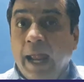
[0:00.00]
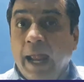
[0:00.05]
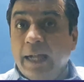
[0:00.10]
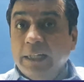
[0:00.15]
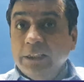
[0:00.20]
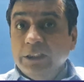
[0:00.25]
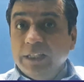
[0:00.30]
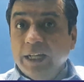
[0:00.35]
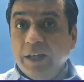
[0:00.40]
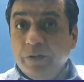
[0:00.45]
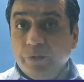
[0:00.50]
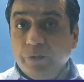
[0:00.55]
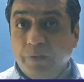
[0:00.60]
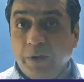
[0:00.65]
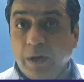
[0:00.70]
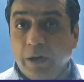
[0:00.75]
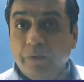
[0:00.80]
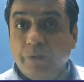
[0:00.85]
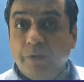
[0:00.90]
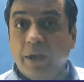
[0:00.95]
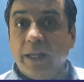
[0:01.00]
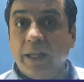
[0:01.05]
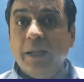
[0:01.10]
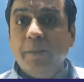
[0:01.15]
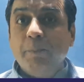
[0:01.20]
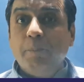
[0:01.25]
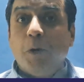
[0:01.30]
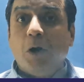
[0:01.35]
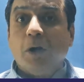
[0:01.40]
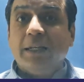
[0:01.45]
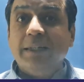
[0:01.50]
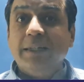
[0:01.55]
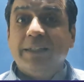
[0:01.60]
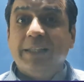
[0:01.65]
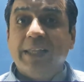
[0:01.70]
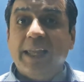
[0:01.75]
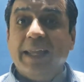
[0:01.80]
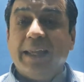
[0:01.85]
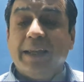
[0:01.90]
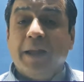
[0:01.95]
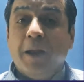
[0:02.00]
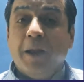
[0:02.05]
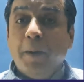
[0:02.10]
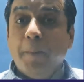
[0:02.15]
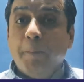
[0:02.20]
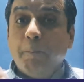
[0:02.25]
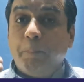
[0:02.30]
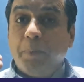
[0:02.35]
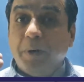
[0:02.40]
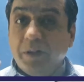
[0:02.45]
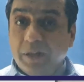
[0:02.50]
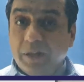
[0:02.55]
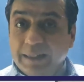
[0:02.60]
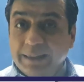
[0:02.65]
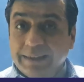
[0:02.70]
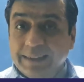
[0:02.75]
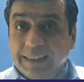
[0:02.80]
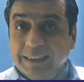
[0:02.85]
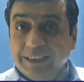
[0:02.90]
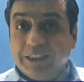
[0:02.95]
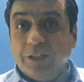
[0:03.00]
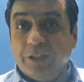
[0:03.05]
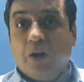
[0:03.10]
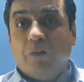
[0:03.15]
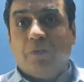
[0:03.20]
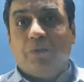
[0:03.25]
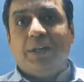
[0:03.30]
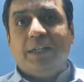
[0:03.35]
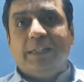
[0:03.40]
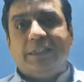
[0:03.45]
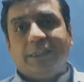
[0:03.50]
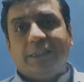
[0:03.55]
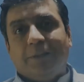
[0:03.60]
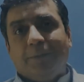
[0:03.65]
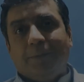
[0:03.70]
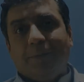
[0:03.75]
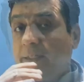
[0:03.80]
And yes, one very important thing, presentation of data.